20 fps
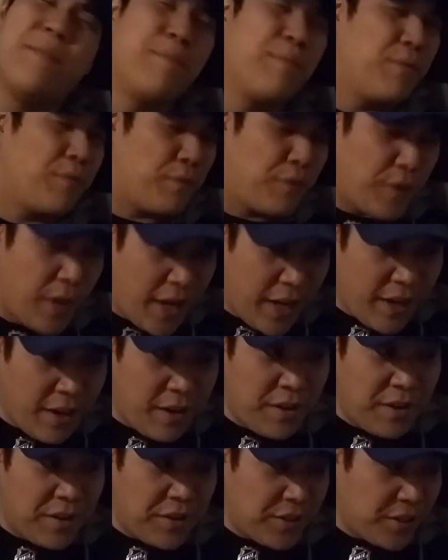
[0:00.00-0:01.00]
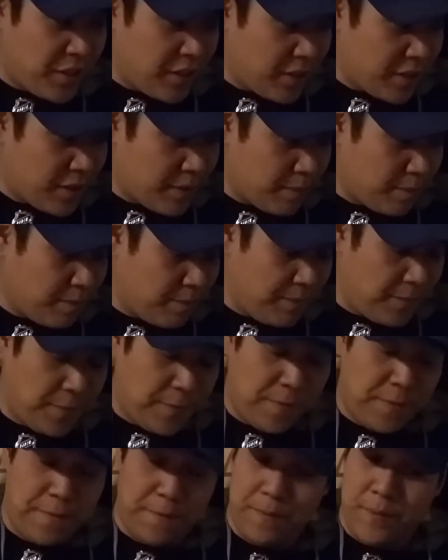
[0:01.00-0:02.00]
Predators just
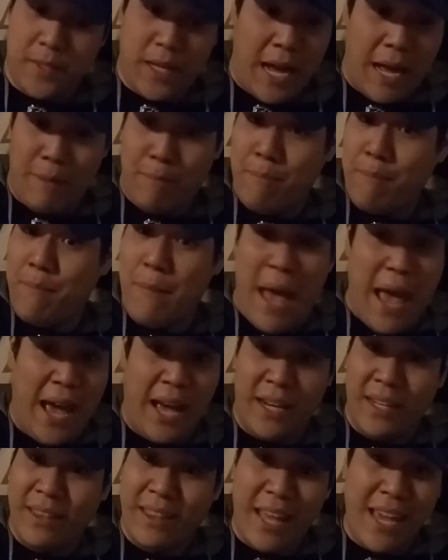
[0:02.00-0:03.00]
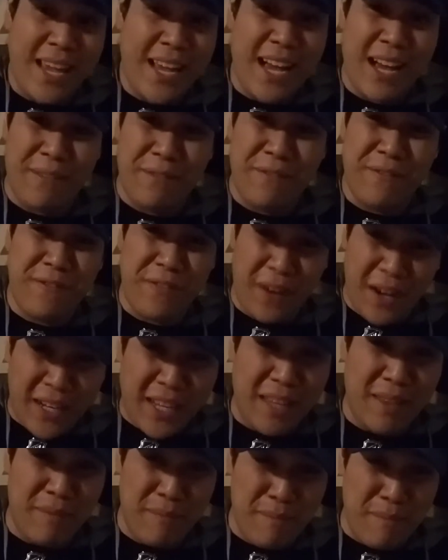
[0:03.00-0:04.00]
got mad. They got
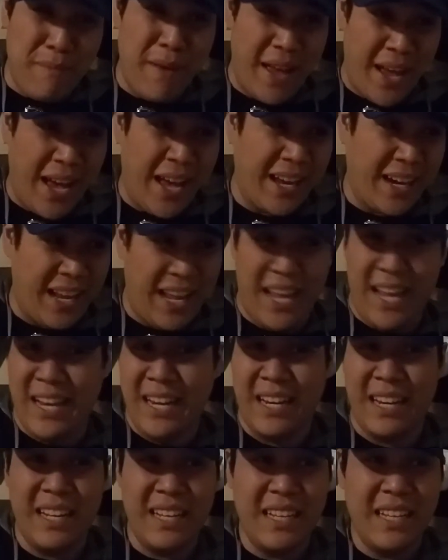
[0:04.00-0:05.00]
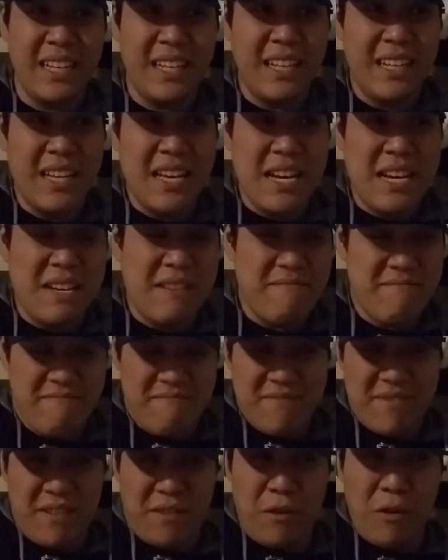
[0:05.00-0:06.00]
fucking mad. And
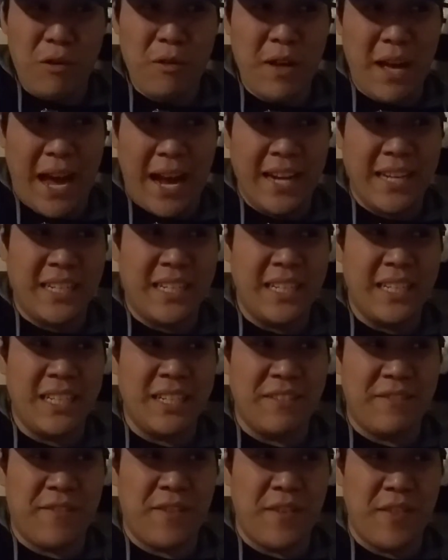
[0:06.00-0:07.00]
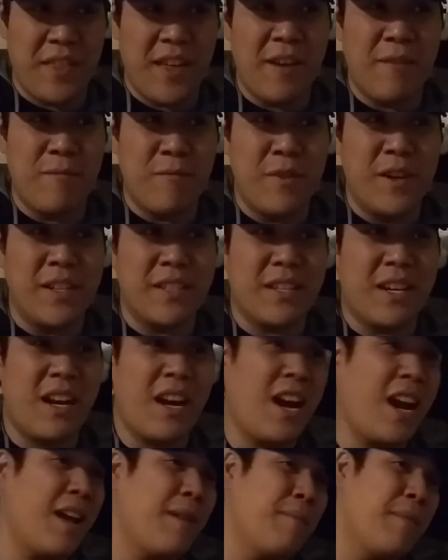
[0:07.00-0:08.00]
the whole idea for them was, all
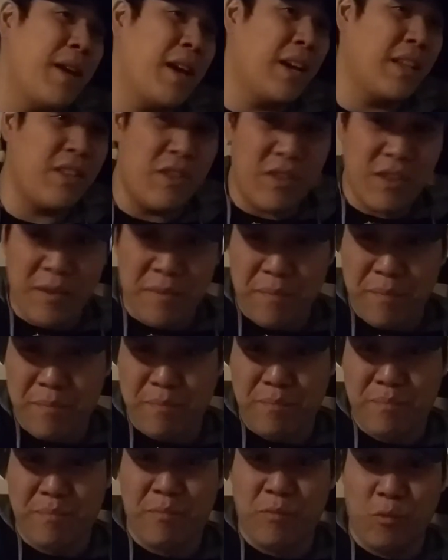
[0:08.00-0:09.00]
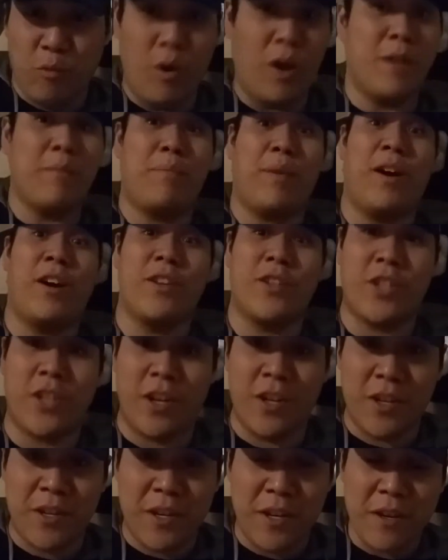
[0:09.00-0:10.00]
right, man, you could one punch our
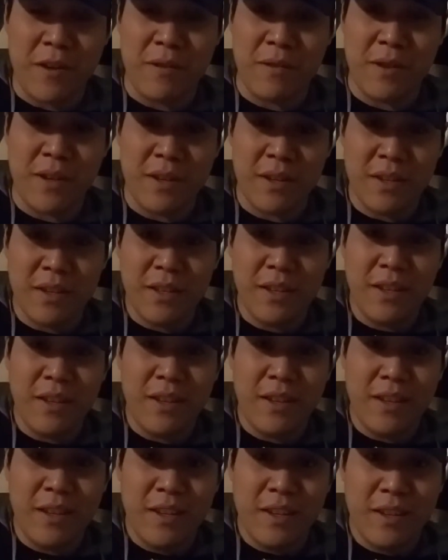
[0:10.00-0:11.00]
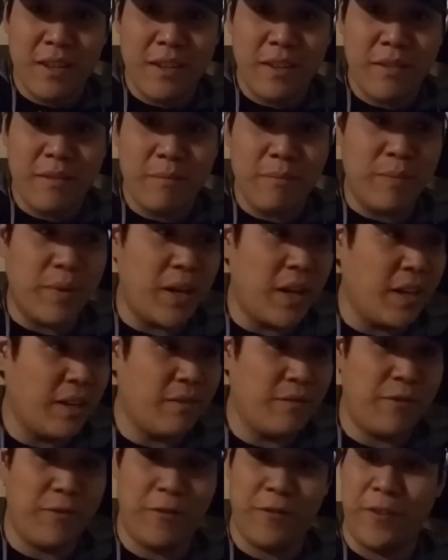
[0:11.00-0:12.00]
dude,
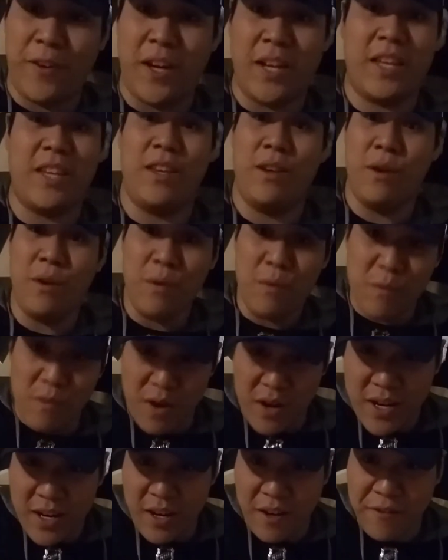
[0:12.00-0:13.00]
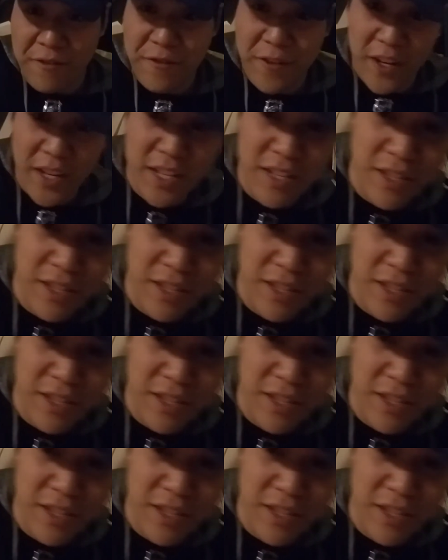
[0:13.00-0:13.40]
but fuck you, we're gonna fucking